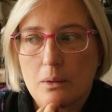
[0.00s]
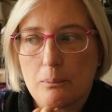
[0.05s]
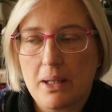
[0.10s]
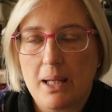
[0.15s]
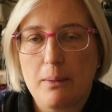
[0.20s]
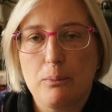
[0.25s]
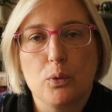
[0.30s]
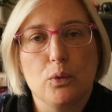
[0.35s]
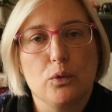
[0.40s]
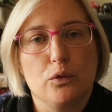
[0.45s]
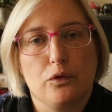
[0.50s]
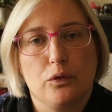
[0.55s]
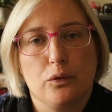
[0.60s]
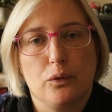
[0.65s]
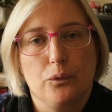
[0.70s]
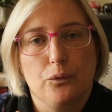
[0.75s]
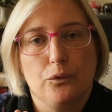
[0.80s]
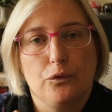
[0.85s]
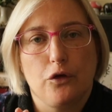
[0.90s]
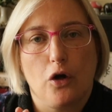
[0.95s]
people
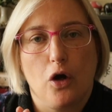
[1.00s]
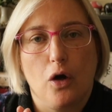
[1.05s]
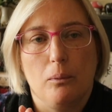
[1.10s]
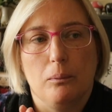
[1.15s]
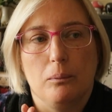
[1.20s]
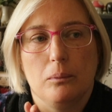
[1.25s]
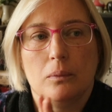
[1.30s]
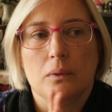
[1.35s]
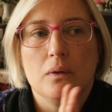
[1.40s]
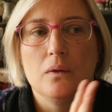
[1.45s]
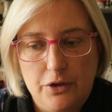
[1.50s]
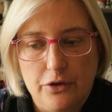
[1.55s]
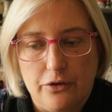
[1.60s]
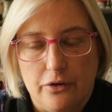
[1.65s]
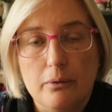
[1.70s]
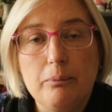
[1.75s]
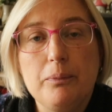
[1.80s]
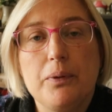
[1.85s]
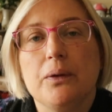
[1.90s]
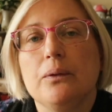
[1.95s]
from
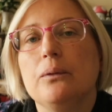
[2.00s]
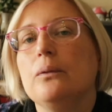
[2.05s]
Europe